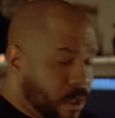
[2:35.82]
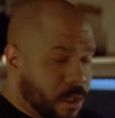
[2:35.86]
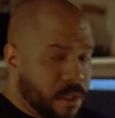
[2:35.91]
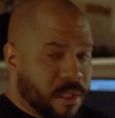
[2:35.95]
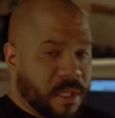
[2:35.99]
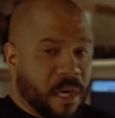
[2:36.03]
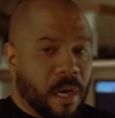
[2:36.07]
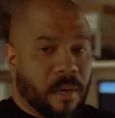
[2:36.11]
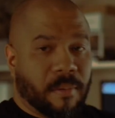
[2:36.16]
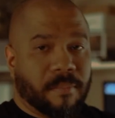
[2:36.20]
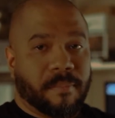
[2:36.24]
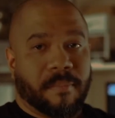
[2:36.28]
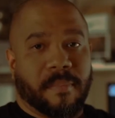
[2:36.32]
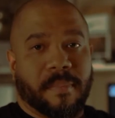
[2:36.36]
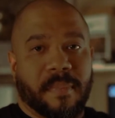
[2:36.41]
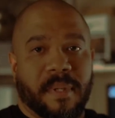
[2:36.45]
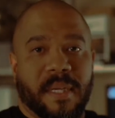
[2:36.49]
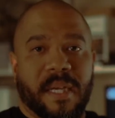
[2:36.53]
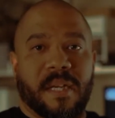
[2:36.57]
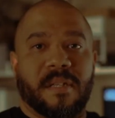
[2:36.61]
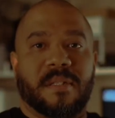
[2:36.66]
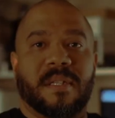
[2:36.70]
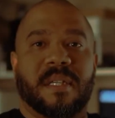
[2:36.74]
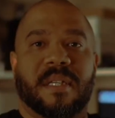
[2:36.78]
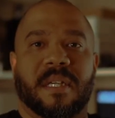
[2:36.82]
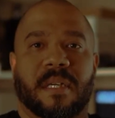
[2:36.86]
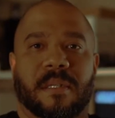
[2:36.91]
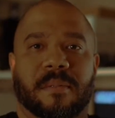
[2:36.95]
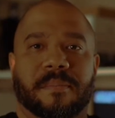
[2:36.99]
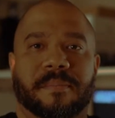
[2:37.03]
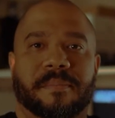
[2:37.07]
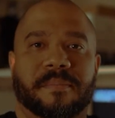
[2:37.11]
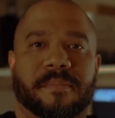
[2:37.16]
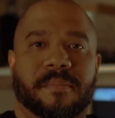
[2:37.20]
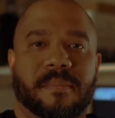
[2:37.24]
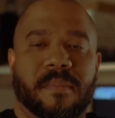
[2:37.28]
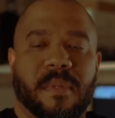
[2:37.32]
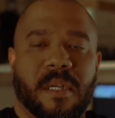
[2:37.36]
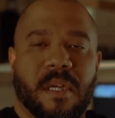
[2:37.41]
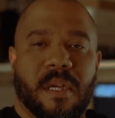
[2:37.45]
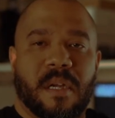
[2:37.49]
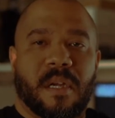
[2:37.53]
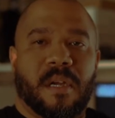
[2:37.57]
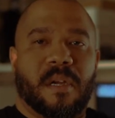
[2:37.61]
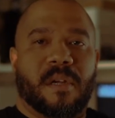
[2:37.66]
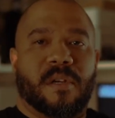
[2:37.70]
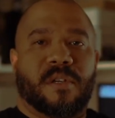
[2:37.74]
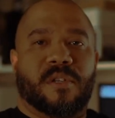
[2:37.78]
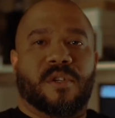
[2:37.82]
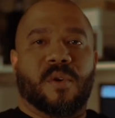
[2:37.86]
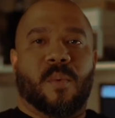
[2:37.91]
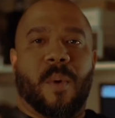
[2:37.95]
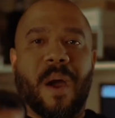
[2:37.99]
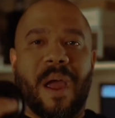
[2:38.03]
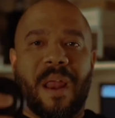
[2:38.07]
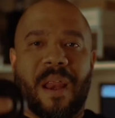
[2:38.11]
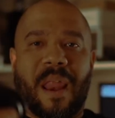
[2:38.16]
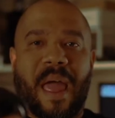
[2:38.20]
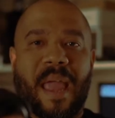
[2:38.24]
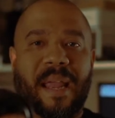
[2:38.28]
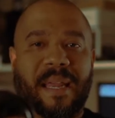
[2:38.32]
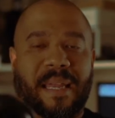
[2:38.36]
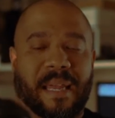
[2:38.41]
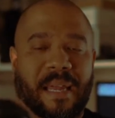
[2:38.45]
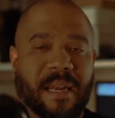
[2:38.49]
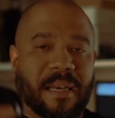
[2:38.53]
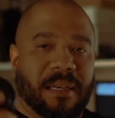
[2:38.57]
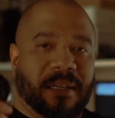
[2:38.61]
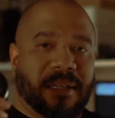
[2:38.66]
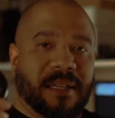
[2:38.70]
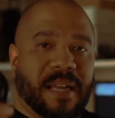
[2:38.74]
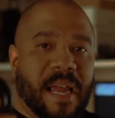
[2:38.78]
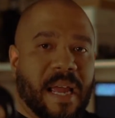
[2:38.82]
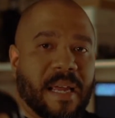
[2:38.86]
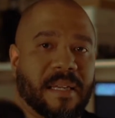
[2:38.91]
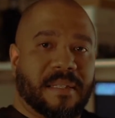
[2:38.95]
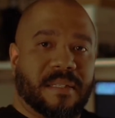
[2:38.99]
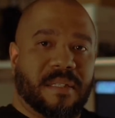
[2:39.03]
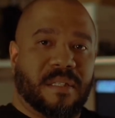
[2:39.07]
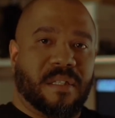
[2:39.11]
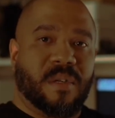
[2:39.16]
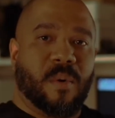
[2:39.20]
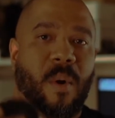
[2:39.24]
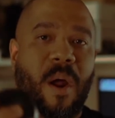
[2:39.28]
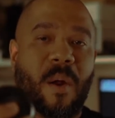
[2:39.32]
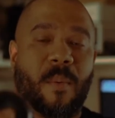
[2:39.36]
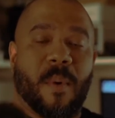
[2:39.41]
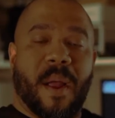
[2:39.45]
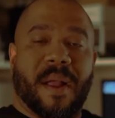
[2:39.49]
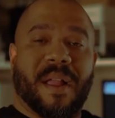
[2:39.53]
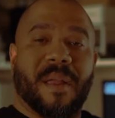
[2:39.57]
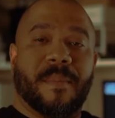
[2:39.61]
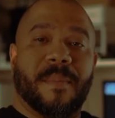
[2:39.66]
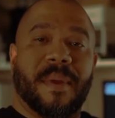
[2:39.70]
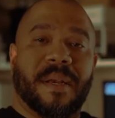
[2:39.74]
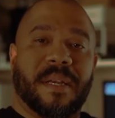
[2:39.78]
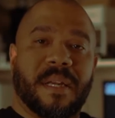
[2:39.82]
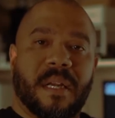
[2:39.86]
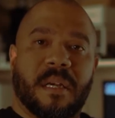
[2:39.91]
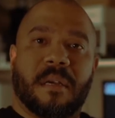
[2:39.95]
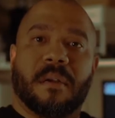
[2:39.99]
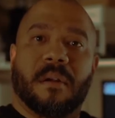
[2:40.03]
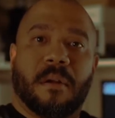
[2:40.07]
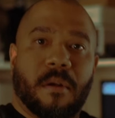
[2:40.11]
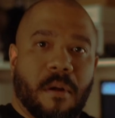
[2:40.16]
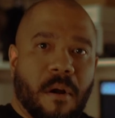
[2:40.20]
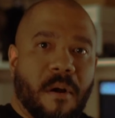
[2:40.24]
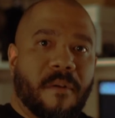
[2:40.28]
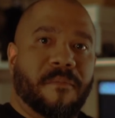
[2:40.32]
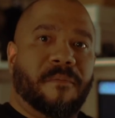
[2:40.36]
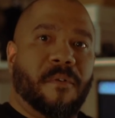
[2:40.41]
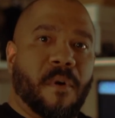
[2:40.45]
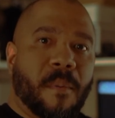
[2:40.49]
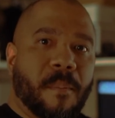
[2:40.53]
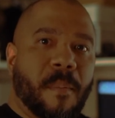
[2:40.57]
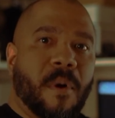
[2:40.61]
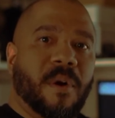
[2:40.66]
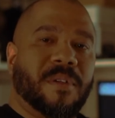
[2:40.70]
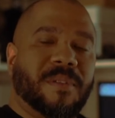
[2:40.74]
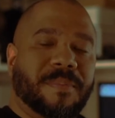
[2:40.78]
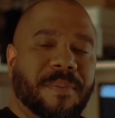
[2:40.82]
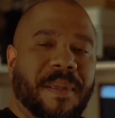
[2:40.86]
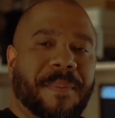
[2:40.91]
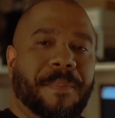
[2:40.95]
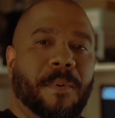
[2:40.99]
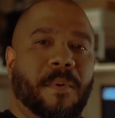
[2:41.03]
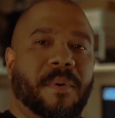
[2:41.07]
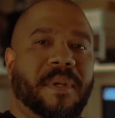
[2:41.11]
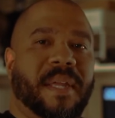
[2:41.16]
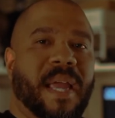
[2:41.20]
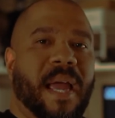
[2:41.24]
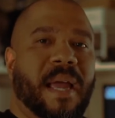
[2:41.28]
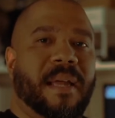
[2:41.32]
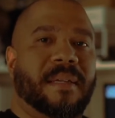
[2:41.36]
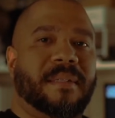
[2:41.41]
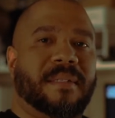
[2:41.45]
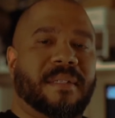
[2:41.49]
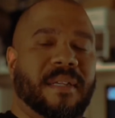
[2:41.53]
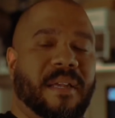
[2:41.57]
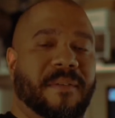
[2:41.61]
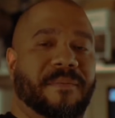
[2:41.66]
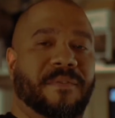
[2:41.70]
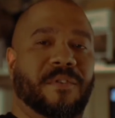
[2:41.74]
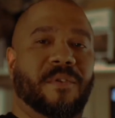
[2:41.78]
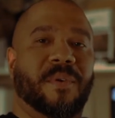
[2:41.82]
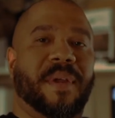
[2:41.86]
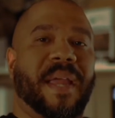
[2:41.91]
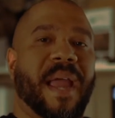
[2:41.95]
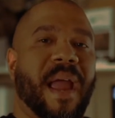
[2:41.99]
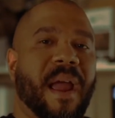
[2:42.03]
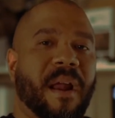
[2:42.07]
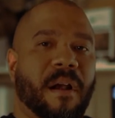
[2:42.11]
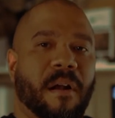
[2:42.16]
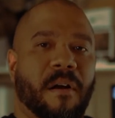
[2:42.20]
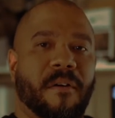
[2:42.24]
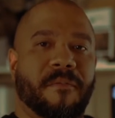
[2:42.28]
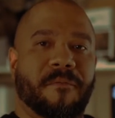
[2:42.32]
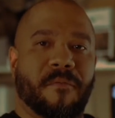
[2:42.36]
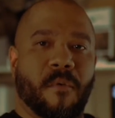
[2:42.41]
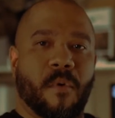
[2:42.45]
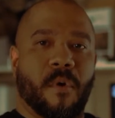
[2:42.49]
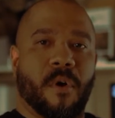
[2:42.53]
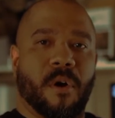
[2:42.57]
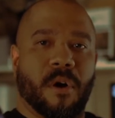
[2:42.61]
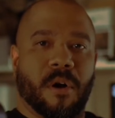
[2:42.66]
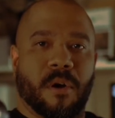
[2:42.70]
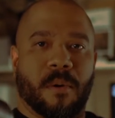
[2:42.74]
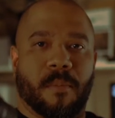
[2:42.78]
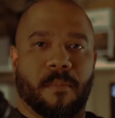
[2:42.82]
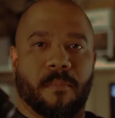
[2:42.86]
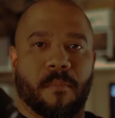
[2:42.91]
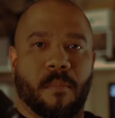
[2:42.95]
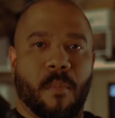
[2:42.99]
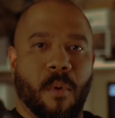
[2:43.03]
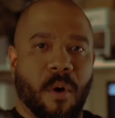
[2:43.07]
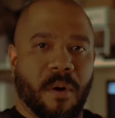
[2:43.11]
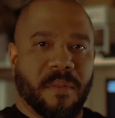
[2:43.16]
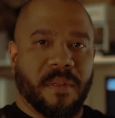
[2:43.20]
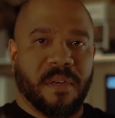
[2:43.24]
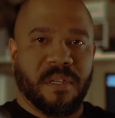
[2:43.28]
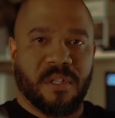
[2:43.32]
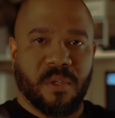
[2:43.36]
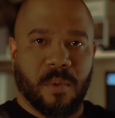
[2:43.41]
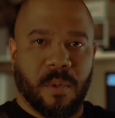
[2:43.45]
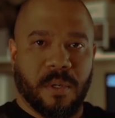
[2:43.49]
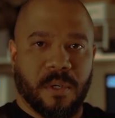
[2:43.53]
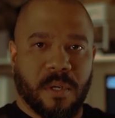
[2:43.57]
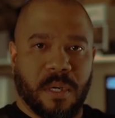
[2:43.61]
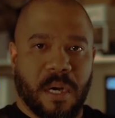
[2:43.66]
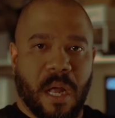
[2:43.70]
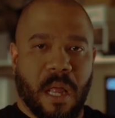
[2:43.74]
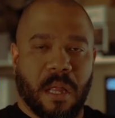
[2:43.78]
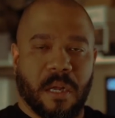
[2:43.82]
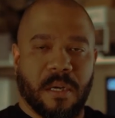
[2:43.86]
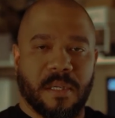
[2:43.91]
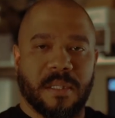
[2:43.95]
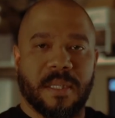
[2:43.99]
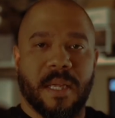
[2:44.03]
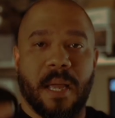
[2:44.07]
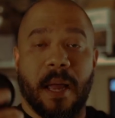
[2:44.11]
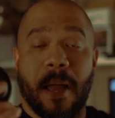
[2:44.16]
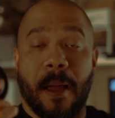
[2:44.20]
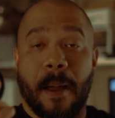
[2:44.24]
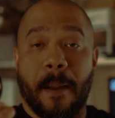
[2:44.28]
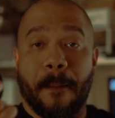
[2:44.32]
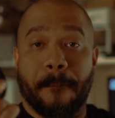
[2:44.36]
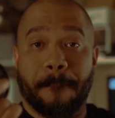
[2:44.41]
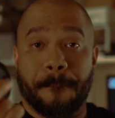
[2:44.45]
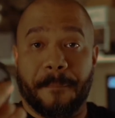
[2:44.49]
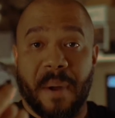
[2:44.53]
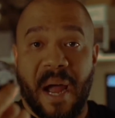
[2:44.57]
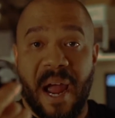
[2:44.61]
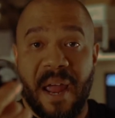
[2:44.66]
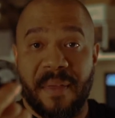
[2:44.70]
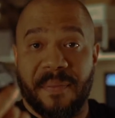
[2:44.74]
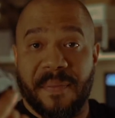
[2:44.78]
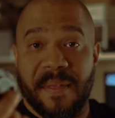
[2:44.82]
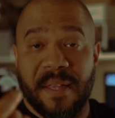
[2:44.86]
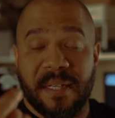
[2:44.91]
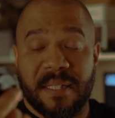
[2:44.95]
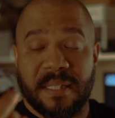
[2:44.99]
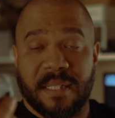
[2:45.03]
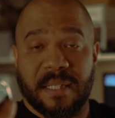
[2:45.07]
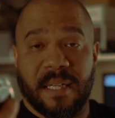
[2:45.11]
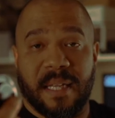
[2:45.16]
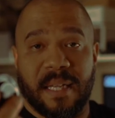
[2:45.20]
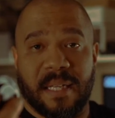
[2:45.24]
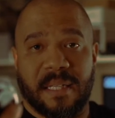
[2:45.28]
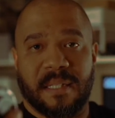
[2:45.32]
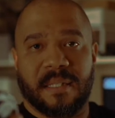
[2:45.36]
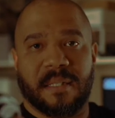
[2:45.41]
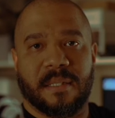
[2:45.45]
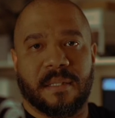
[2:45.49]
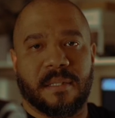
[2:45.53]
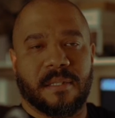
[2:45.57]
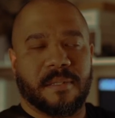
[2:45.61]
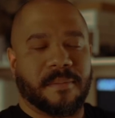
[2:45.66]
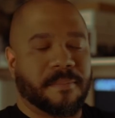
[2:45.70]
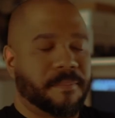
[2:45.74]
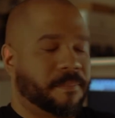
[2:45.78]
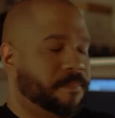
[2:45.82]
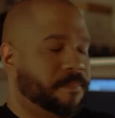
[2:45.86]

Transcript: So here's the deal. Do I like it? Yes. Do I recommend it? For most people, yes. If you can't afford more than $200, buy this lens.